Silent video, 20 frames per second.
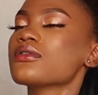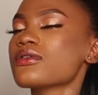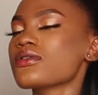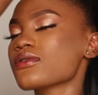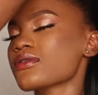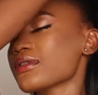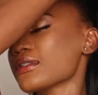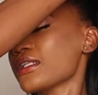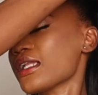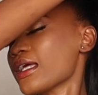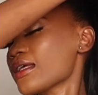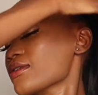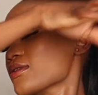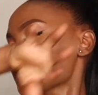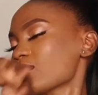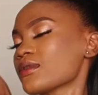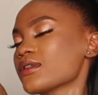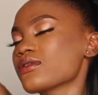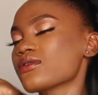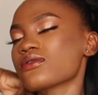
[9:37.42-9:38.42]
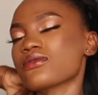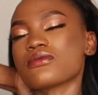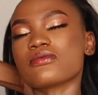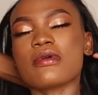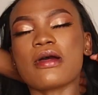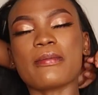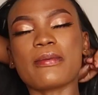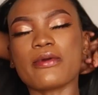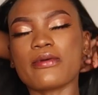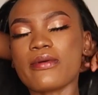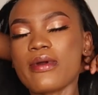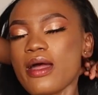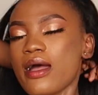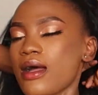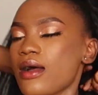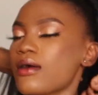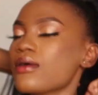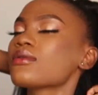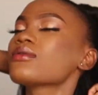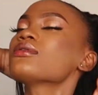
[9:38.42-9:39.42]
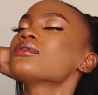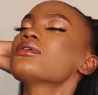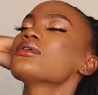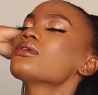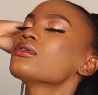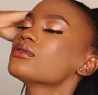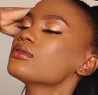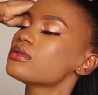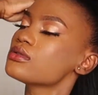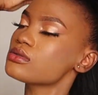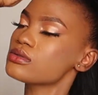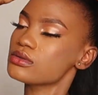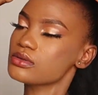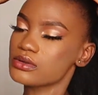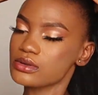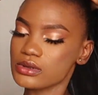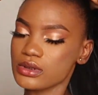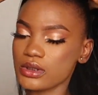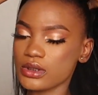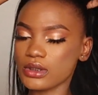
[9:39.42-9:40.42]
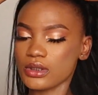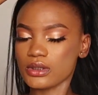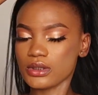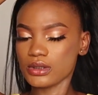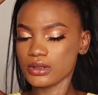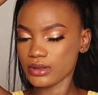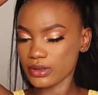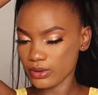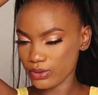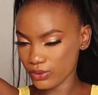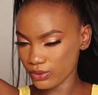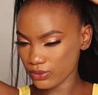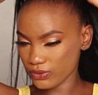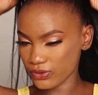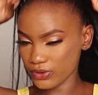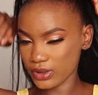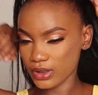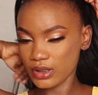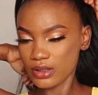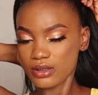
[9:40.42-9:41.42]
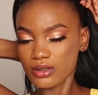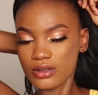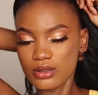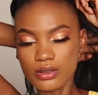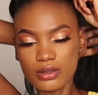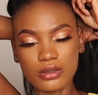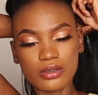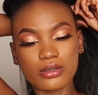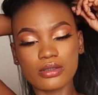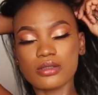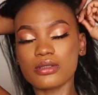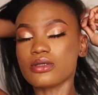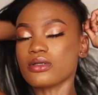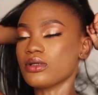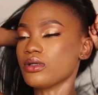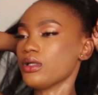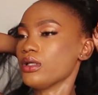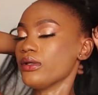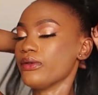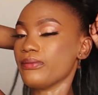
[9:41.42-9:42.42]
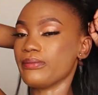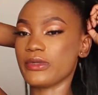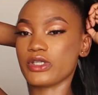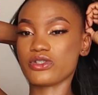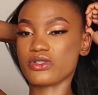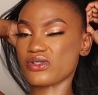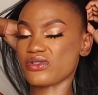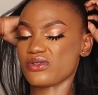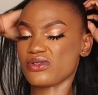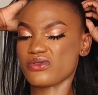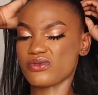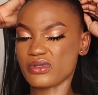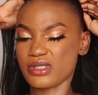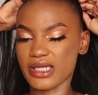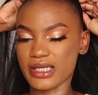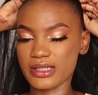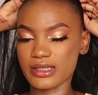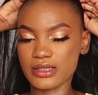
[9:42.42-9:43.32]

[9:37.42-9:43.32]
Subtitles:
the last one to wrap around the whole thing. Make sure it's not too tight.